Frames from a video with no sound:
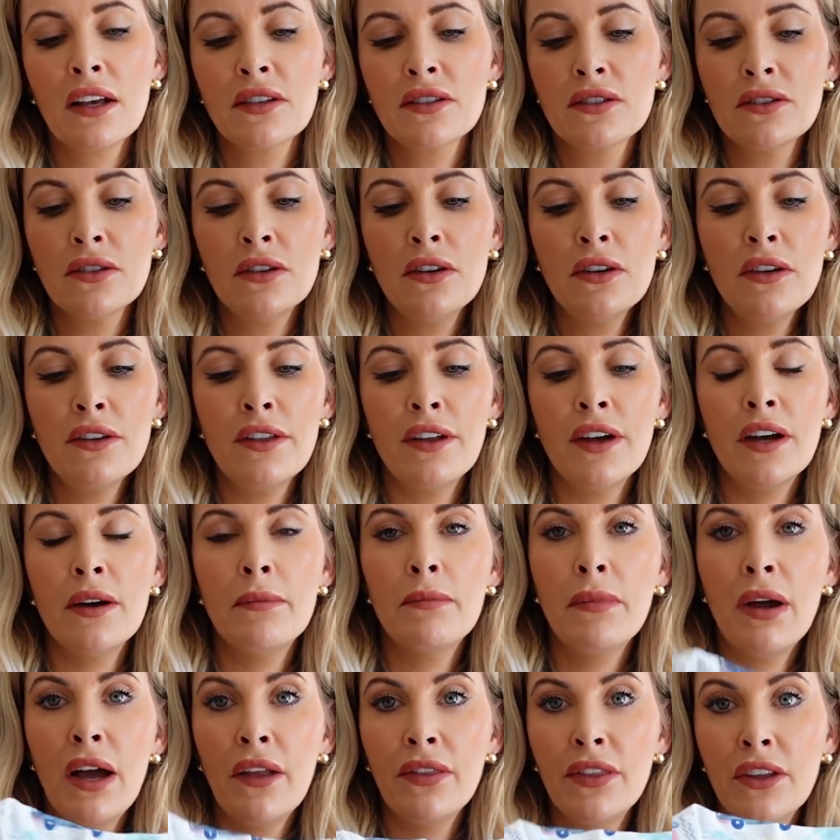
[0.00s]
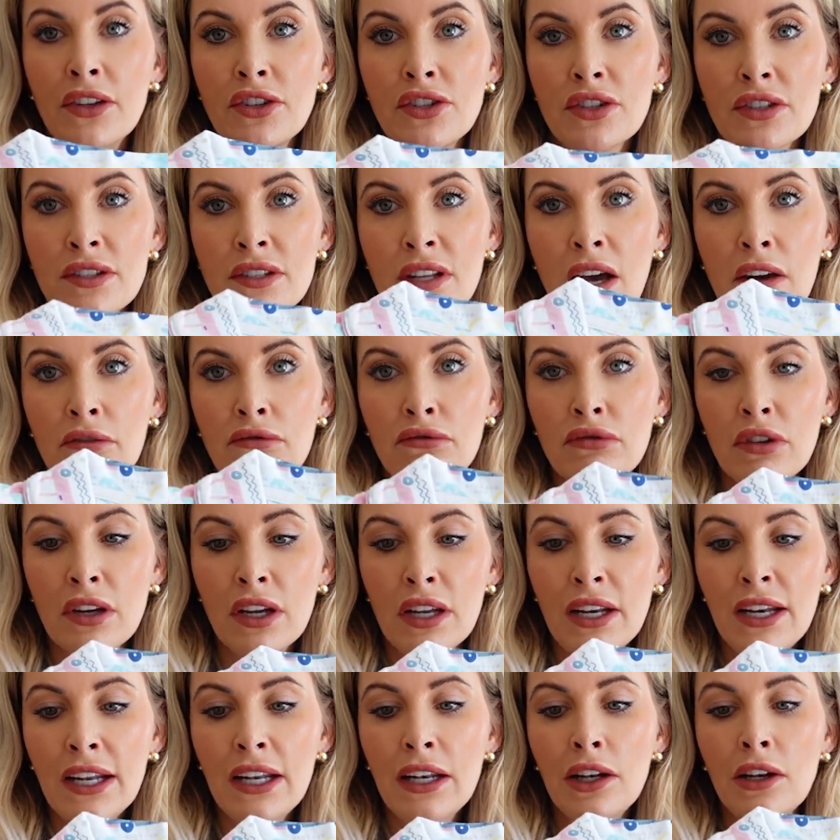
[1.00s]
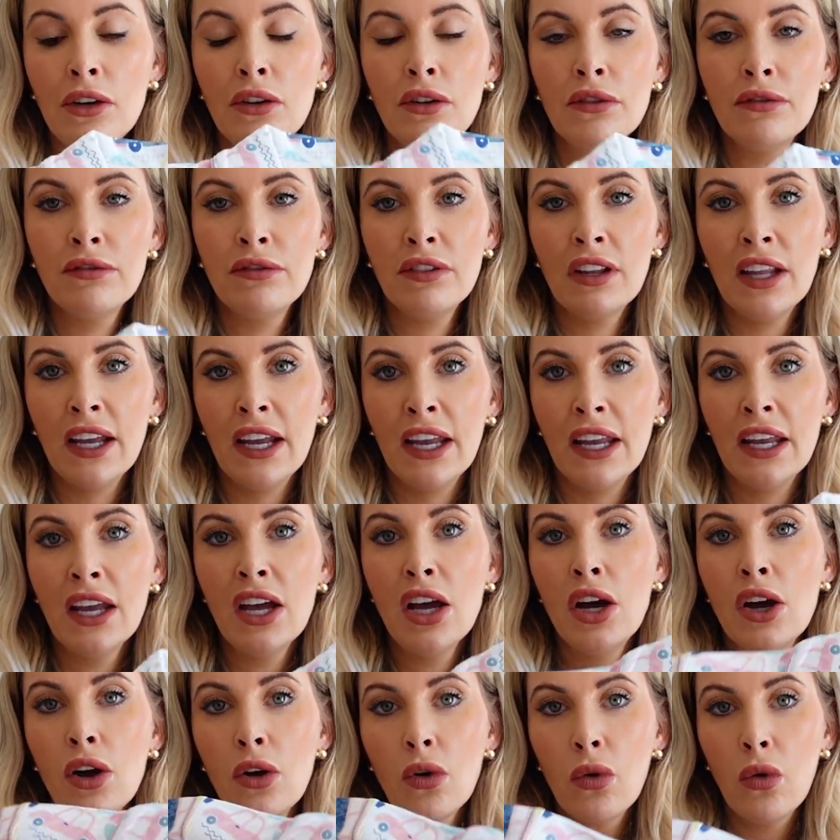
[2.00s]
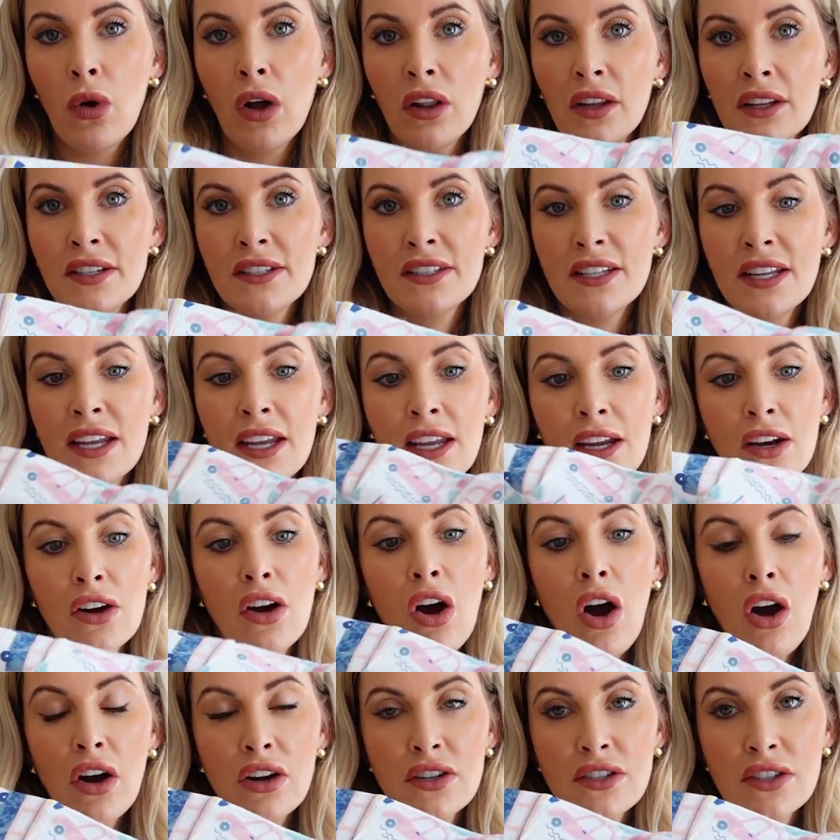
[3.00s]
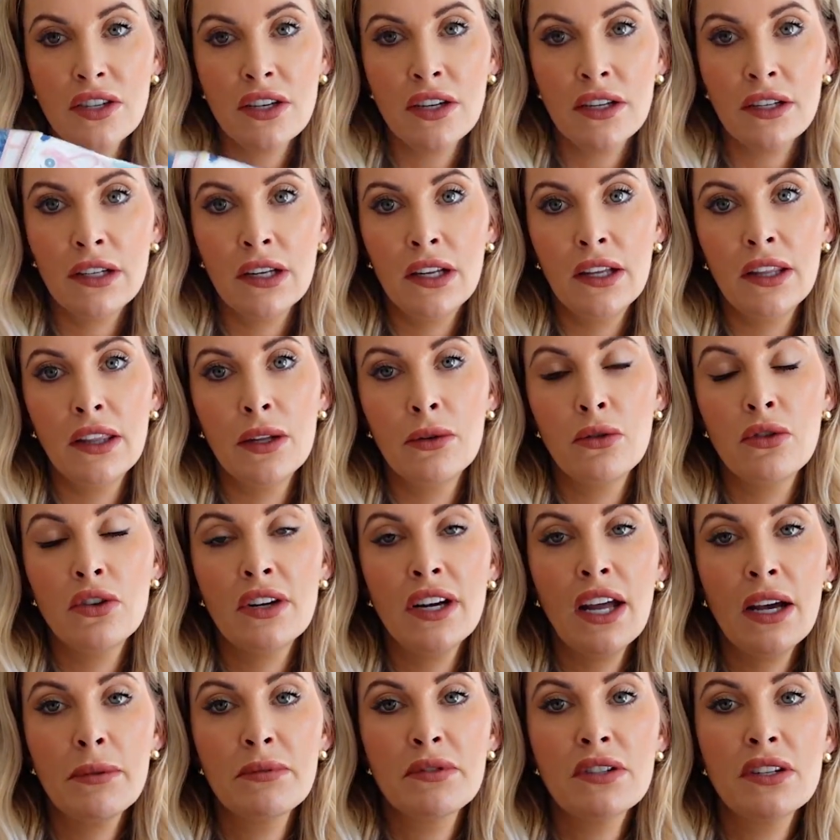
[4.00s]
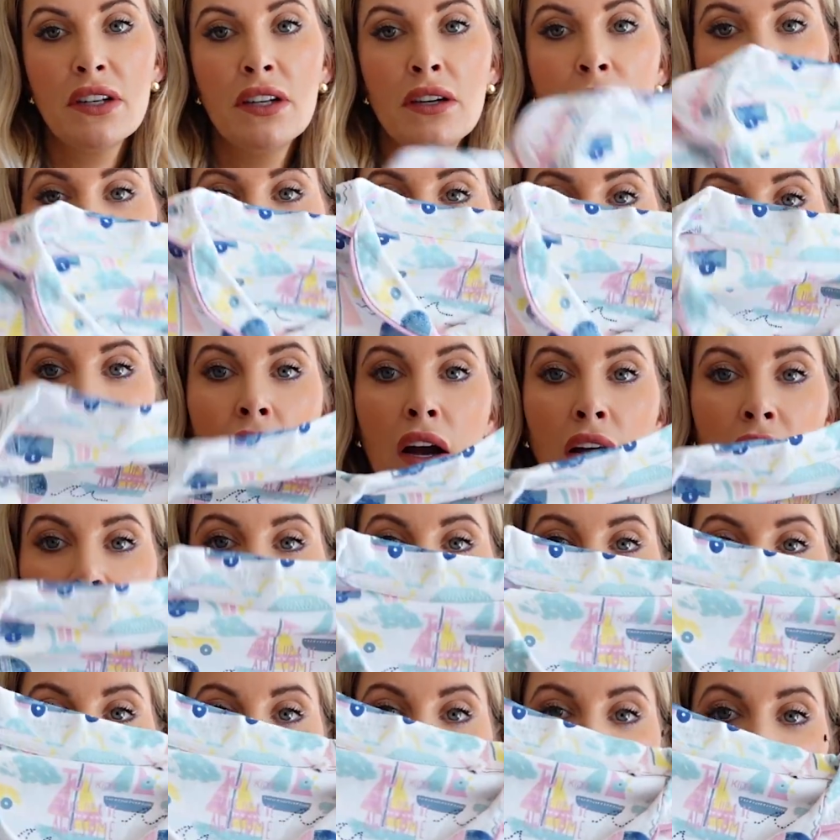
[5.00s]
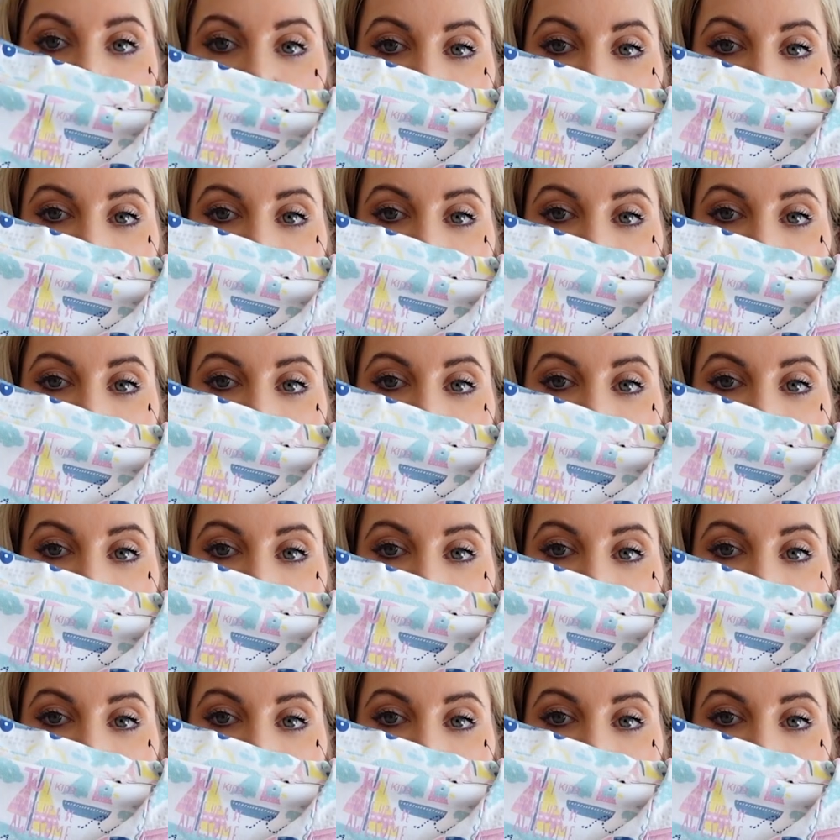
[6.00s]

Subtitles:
I saw them and they're just that really lovely quality cotton and they were an absolute bargain.